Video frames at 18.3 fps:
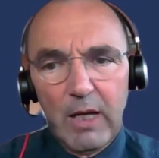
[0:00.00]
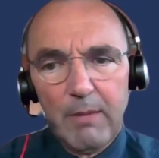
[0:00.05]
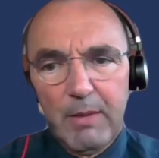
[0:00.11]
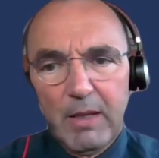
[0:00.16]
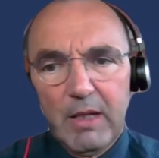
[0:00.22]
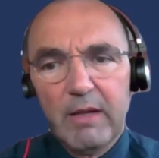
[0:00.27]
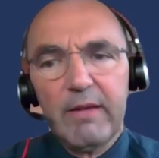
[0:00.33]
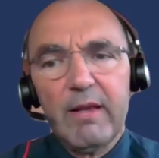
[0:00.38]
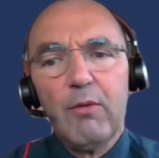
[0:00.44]
I
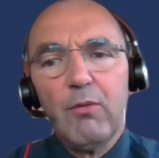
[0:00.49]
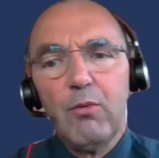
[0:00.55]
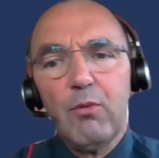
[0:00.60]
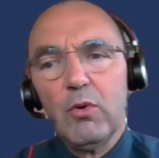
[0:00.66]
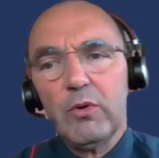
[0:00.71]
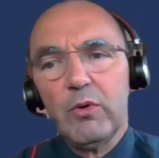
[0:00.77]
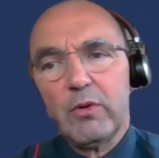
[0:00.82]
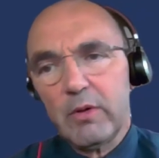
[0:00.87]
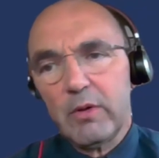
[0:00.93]
mean, they
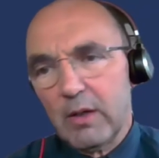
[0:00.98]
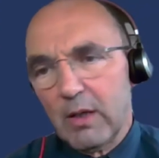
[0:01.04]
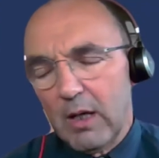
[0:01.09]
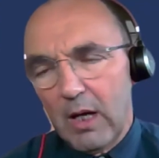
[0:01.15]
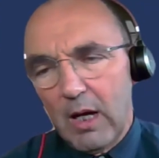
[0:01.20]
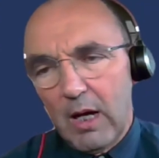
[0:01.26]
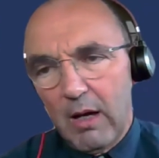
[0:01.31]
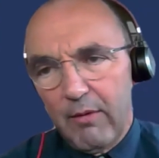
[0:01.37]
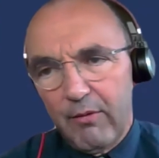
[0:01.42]
would
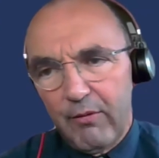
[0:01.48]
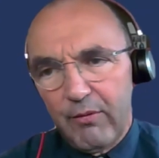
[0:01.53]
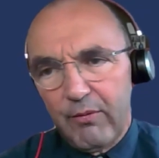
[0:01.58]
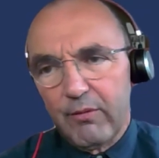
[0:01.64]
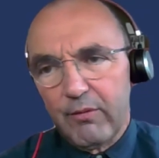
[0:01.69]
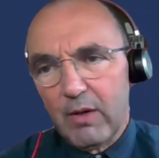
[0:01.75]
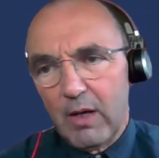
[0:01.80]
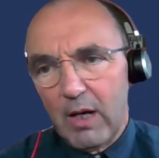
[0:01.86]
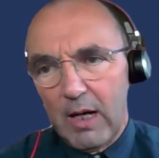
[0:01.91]

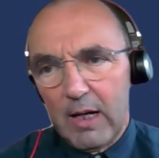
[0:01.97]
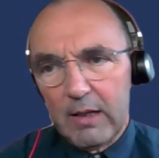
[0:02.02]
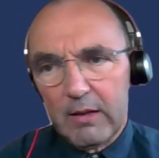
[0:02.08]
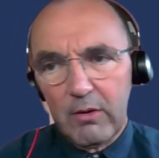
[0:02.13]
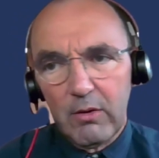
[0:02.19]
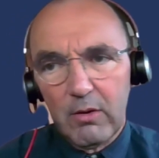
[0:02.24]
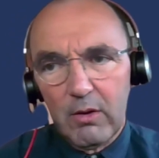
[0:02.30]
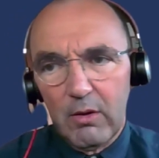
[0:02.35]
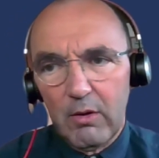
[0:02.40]
have
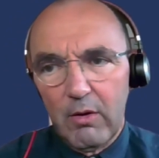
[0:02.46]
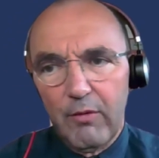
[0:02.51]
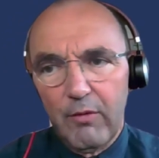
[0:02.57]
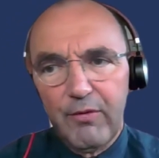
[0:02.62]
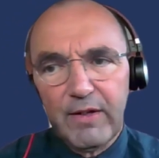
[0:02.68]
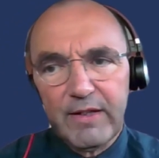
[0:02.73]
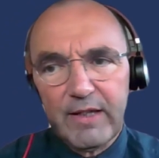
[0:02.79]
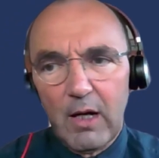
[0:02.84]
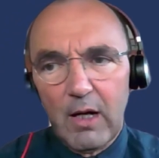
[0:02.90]
had a,
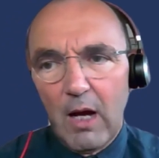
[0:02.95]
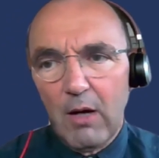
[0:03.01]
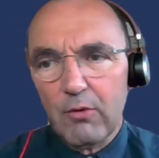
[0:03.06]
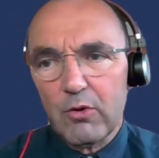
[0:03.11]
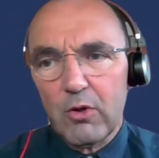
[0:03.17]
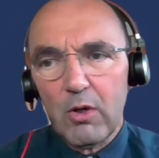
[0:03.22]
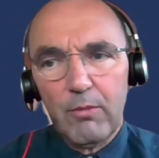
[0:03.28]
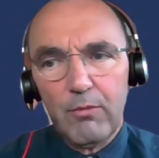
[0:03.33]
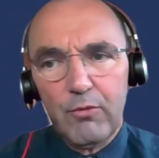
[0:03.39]
fatal
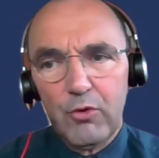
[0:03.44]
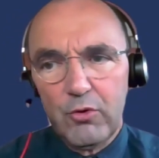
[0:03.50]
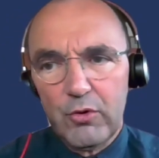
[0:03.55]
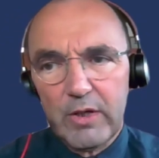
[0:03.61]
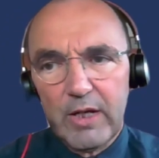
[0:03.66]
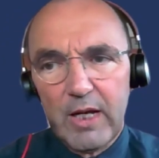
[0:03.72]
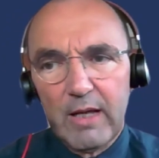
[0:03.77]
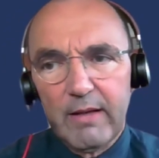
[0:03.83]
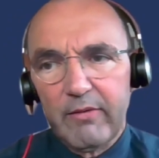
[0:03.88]
outcome due
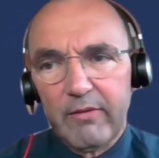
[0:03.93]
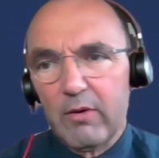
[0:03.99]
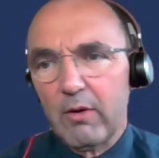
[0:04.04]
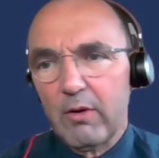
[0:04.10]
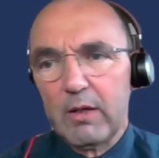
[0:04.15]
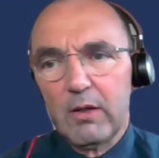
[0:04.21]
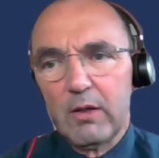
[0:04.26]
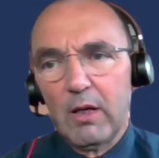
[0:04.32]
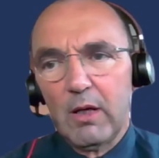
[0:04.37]
to
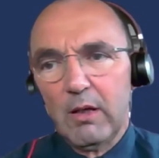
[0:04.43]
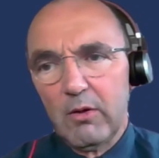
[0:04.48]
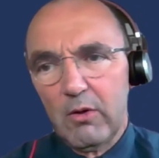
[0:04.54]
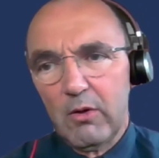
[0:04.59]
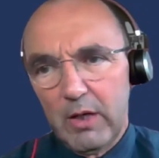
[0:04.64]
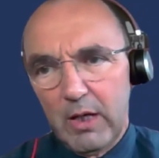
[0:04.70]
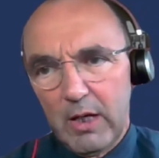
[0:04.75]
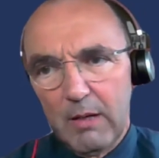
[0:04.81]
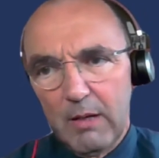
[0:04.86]
cancer in, in
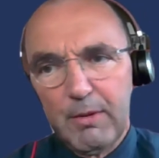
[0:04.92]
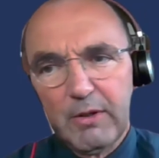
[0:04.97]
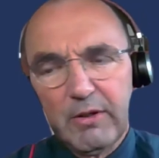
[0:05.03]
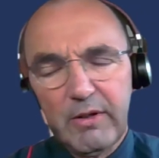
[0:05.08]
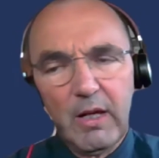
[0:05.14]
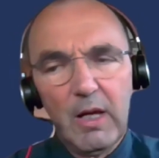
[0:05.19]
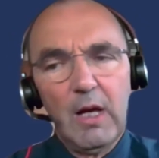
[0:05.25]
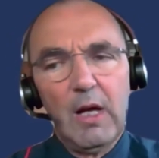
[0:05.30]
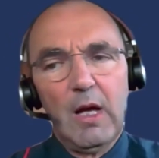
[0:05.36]
the year, but
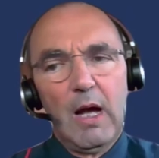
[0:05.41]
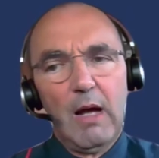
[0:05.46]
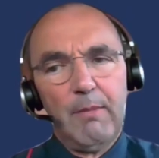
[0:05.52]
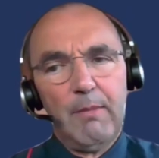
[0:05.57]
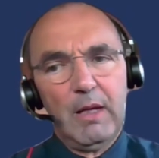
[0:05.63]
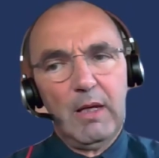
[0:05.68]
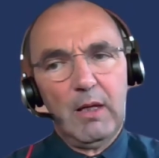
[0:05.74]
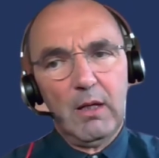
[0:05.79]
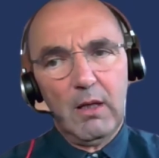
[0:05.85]

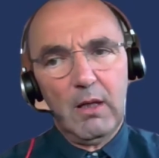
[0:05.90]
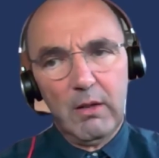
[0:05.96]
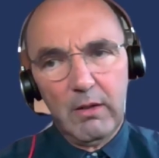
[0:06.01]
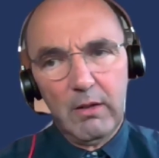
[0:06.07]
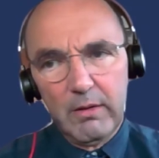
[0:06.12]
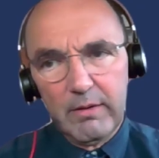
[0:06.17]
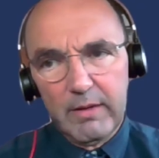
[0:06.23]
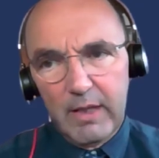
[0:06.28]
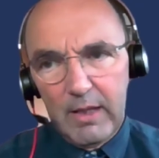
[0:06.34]
I mean,
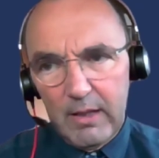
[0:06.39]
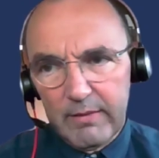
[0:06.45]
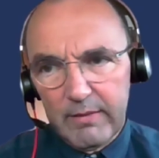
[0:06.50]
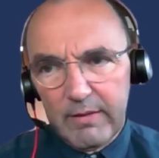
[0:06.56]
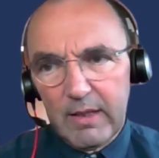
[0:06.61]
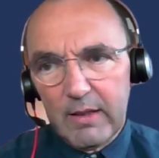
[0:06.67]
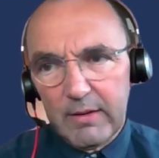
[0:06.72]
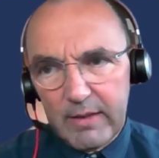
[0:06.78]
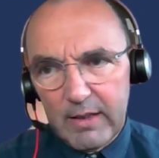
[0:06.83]
their,
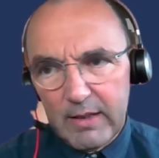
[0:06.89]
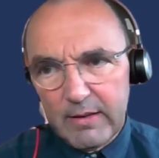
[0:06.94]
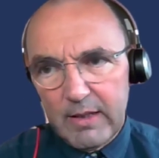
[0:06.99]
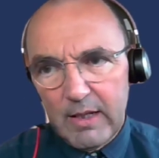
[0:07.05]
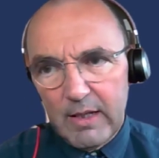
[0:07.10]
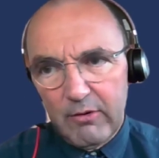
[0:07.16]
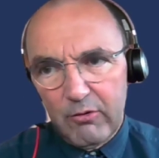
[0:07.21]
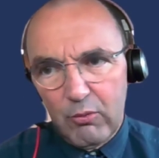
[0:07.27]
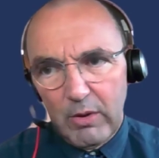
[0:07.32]
their, their
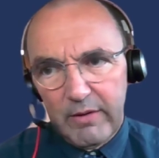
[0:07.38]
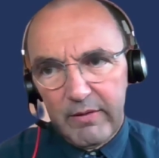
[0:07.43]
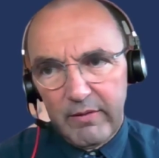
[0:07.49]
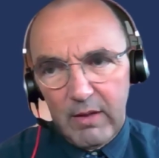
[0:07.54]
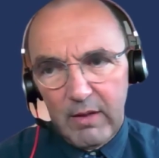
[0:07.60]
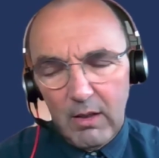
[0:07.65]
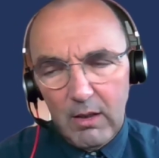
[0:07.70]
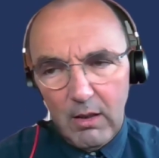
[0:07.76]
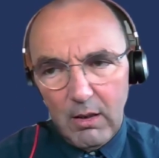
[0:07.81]
death
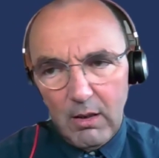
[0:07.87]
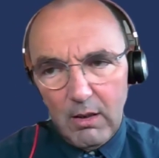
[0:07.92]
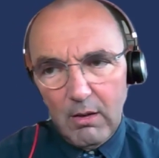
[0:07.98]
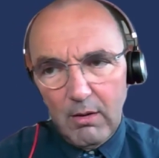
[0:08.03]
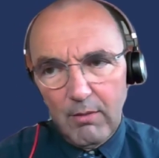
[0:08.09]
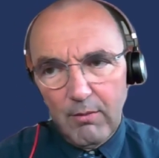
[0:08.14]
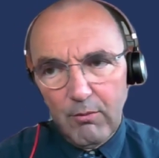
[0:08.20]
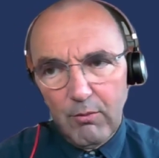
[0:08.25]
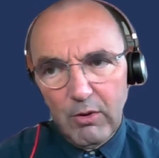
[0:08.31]
was
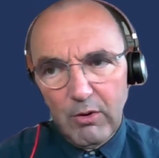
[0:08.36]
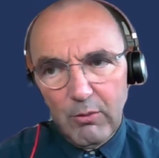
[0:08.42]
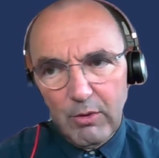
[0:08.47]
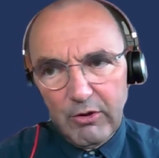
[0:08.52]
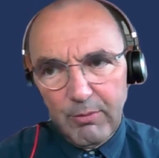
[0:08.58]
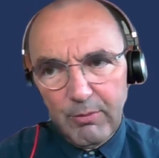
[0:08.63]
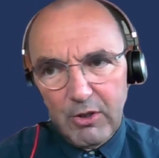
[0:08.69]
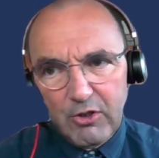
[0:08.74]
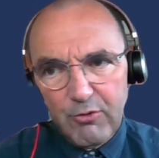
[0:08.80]
uh,
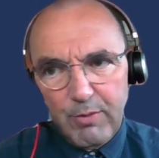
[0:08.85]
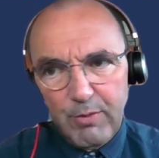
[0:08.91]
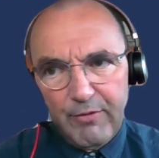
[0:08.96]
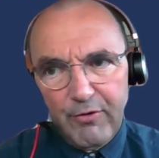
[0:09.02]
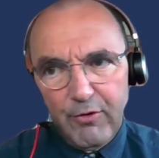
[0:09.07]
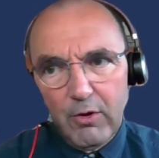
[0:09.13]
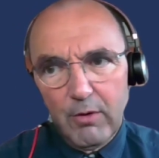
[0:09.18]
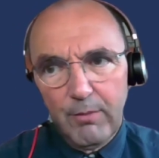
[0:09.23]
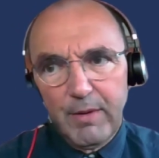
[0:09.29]
was much
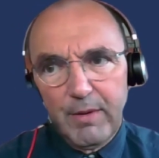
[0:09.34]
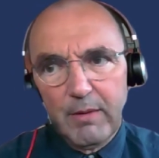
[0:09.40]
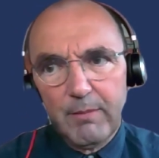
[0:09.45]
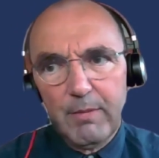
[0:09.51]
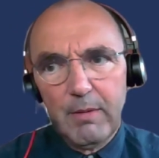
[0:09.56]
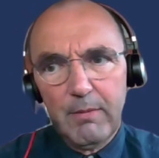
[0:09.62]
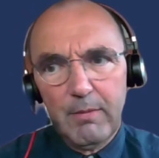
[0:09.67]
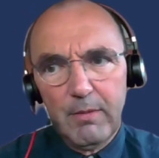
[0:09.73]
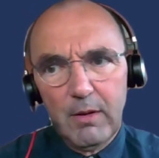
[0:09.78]
before be,
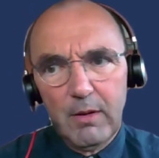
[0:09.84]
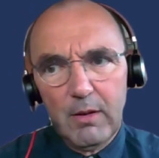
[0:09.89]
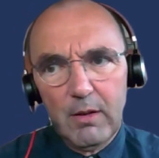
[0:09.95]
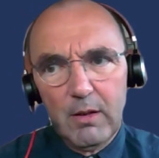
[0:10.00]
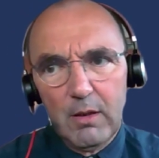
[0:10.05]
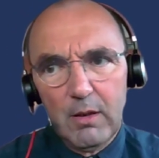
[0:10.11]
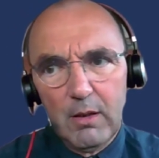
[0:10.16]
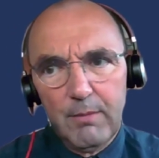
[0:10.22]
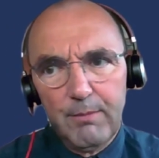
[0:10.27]
be,
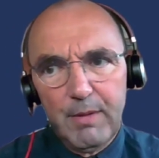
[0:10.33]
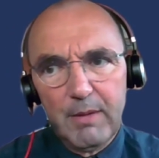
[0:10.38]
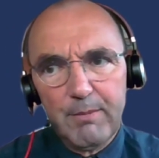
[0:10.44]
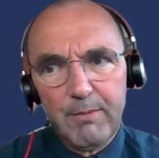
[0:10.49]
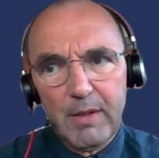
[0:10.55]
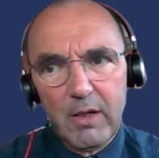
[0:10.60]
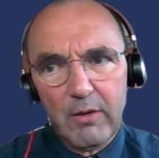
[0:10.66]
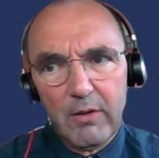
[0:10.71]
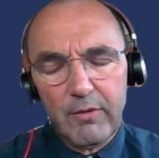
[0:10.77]
uh, be,
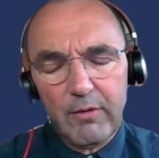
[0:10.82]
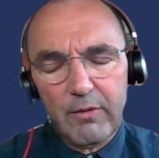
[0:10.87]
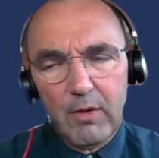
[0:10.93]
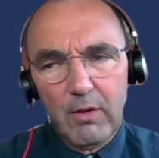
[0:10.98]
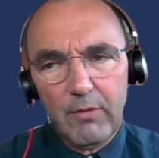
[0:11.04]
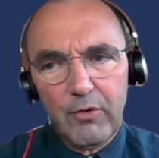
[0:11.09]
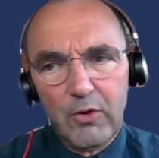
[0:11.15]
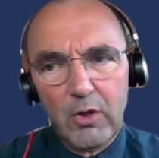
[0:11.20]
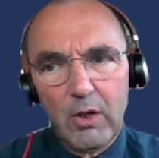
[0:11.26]
because of,
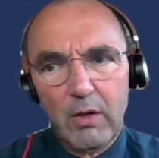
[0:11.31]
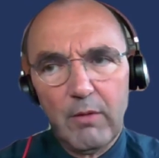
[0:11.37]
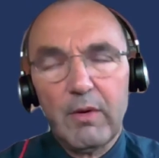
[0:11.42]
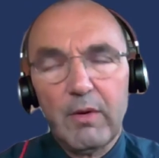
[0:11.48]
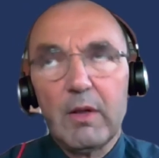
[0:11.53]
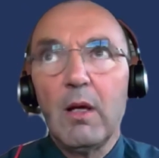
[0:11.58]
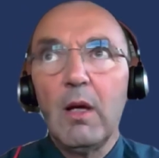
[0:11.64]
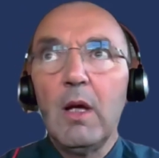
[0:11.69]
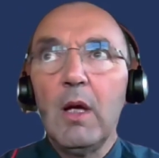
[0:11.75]
of, the
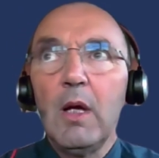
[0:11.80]
COVID.